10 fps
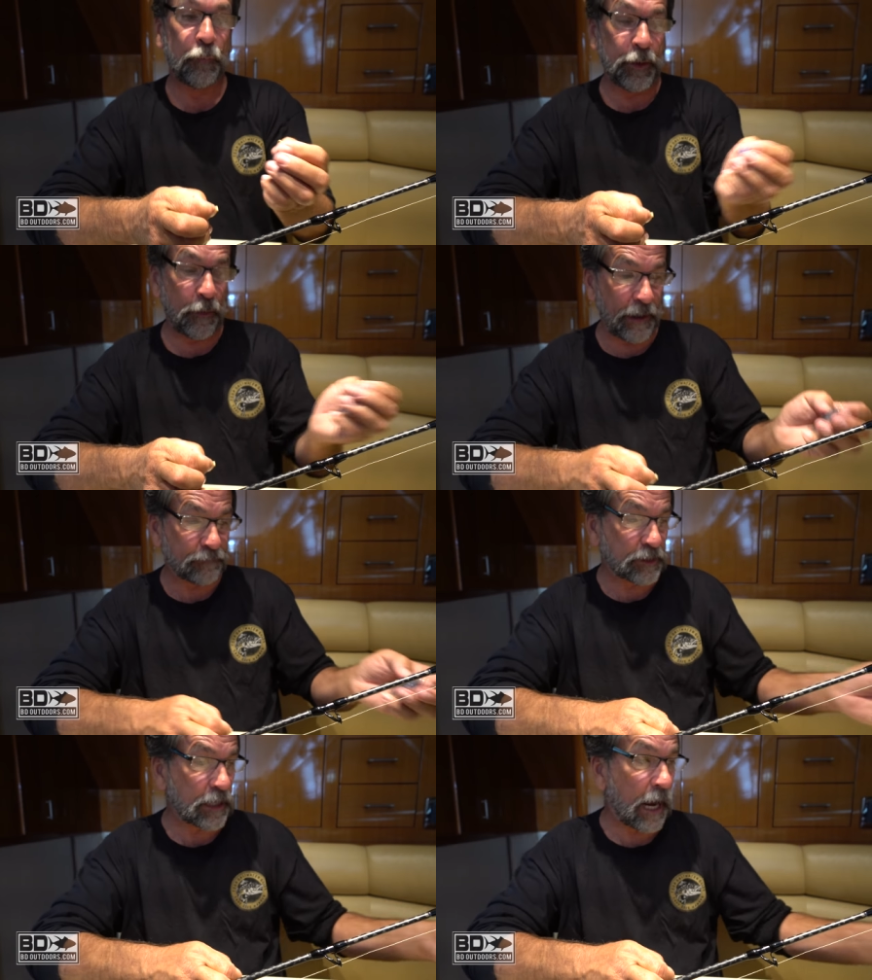We don't have
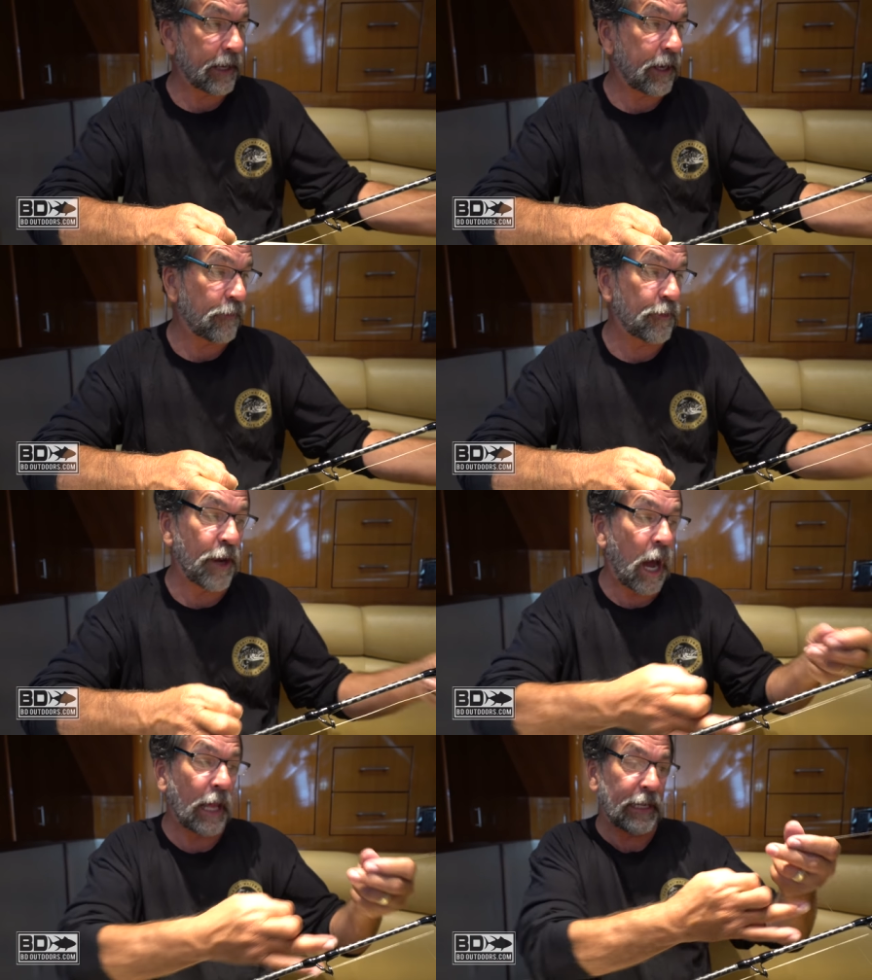to tie another
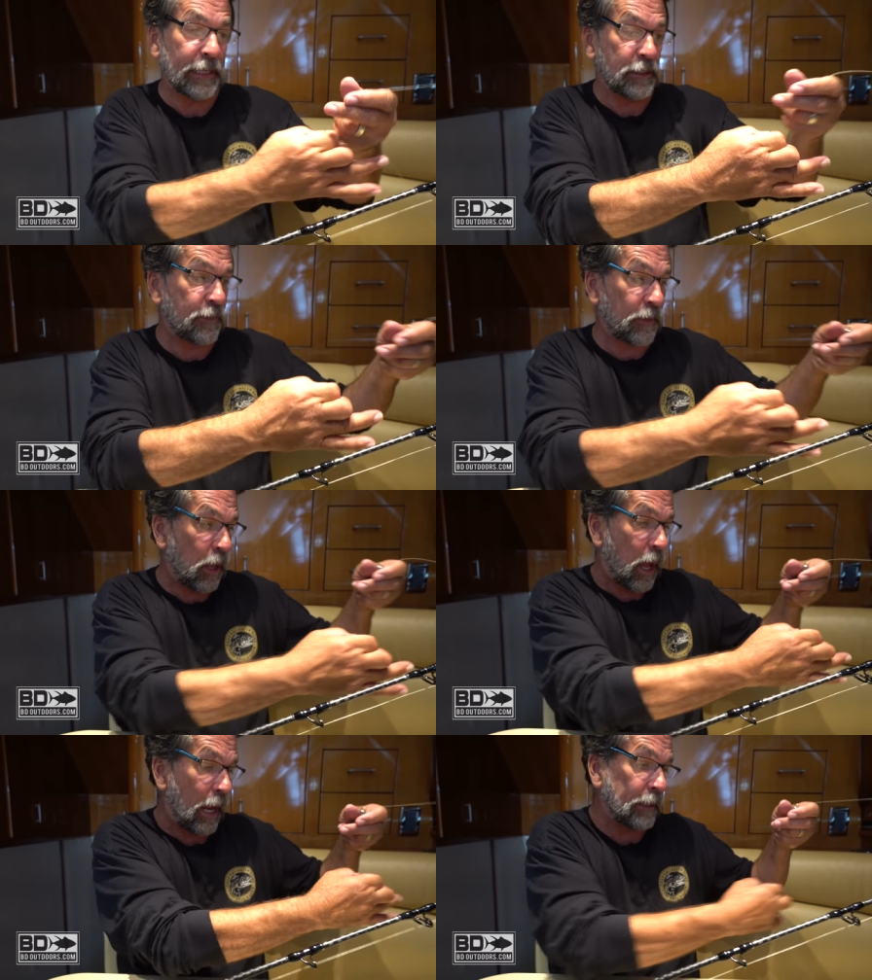knot into the
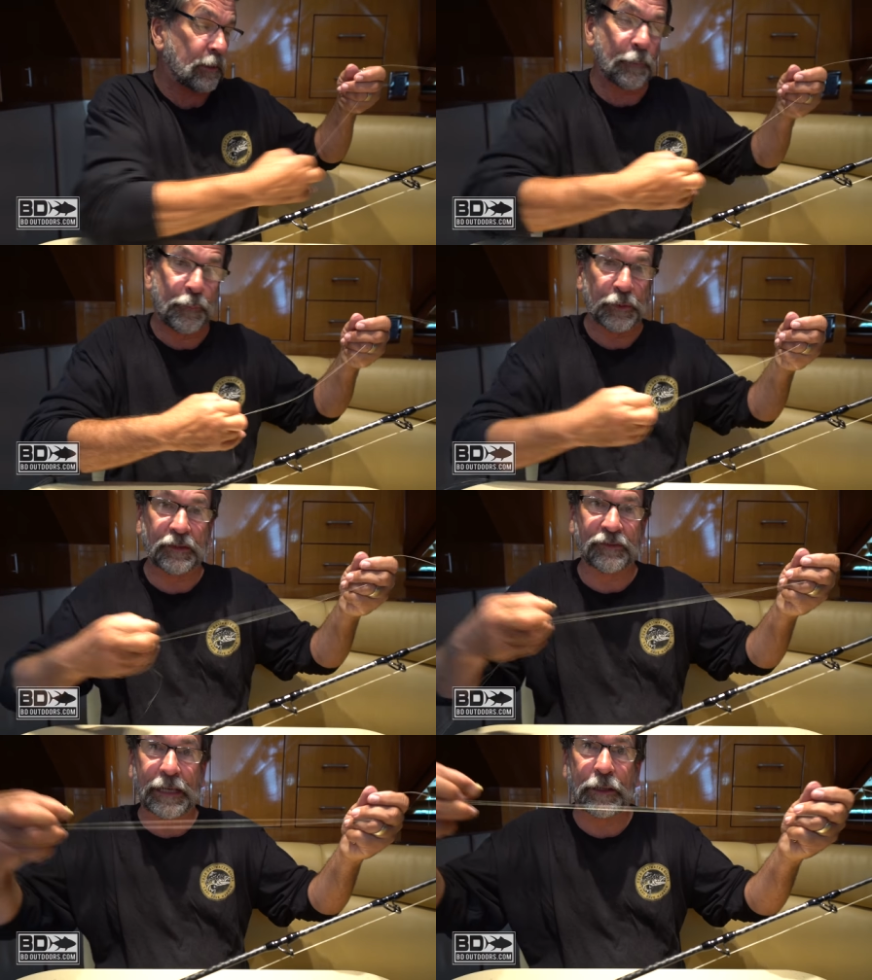line to put
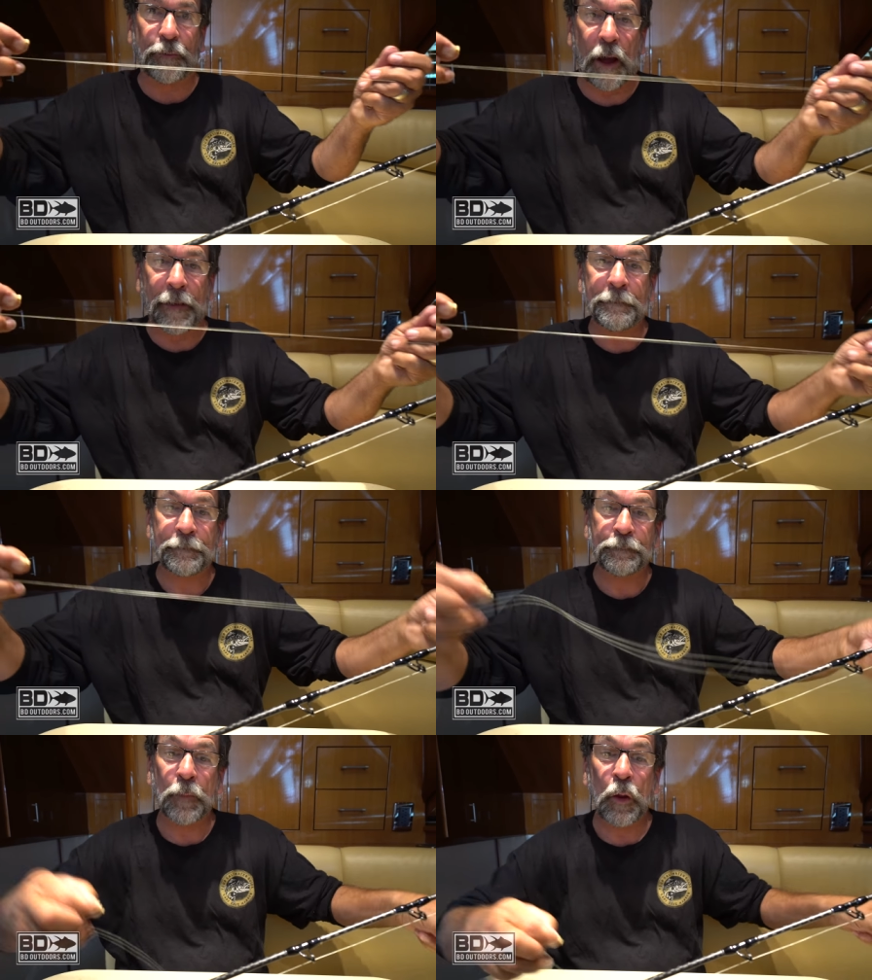the sinker on.
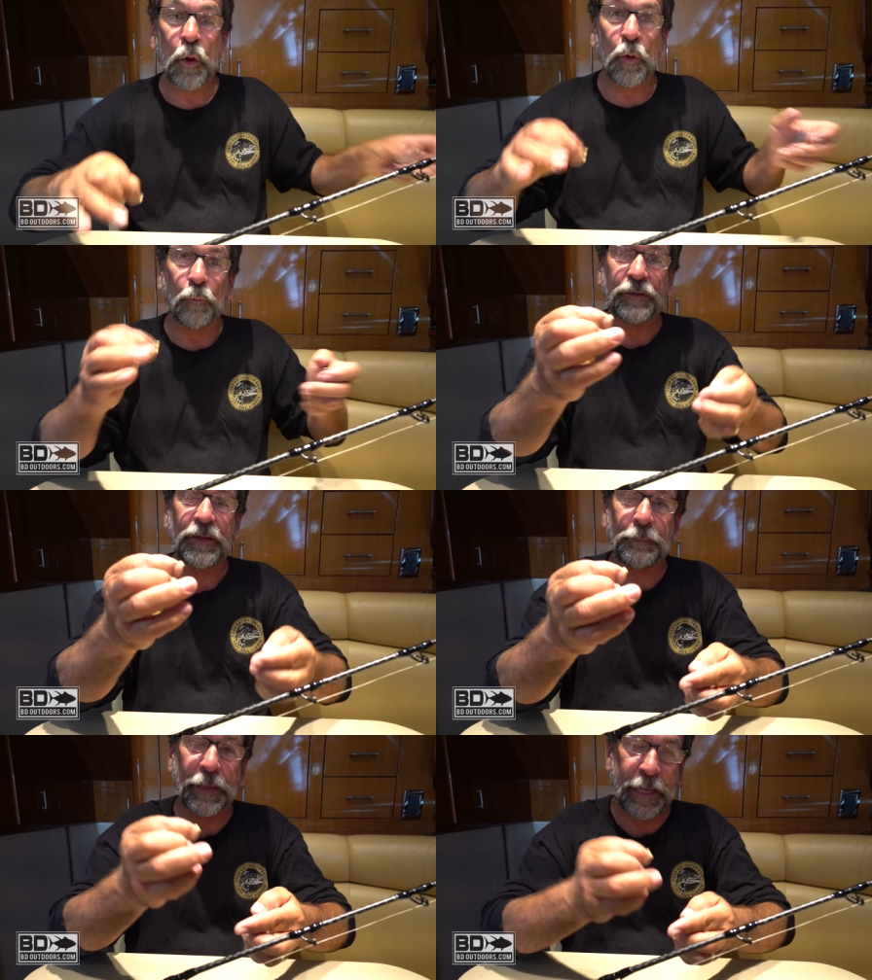We
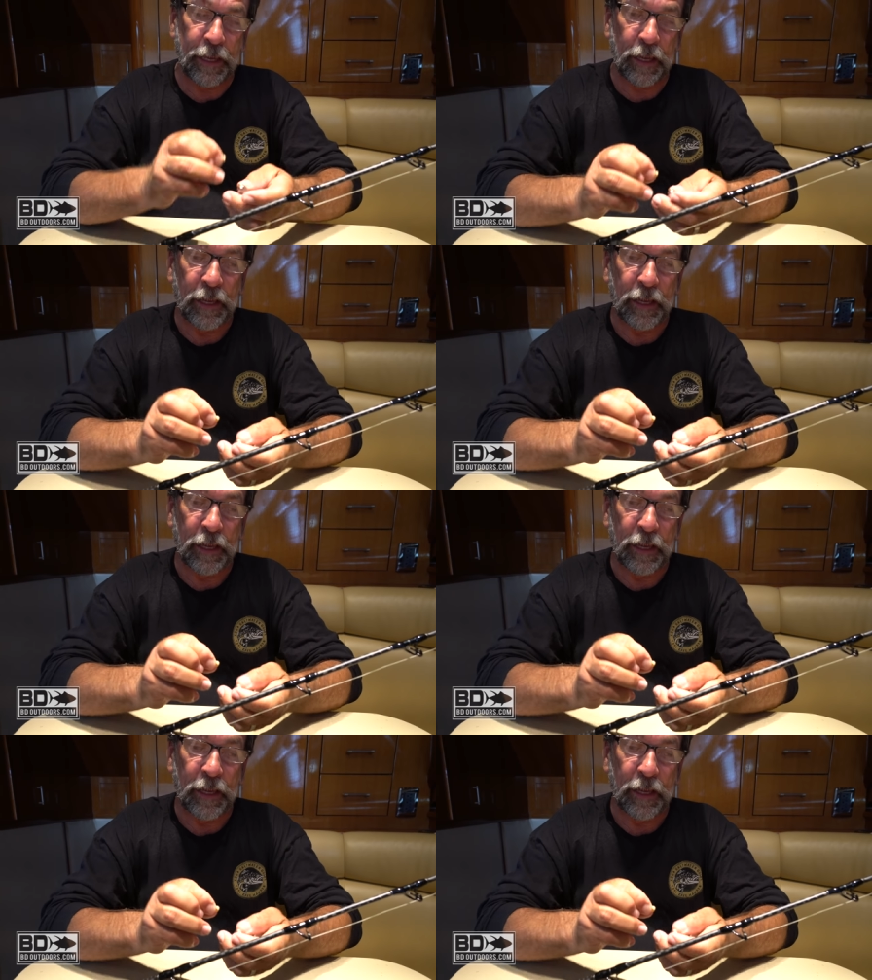simply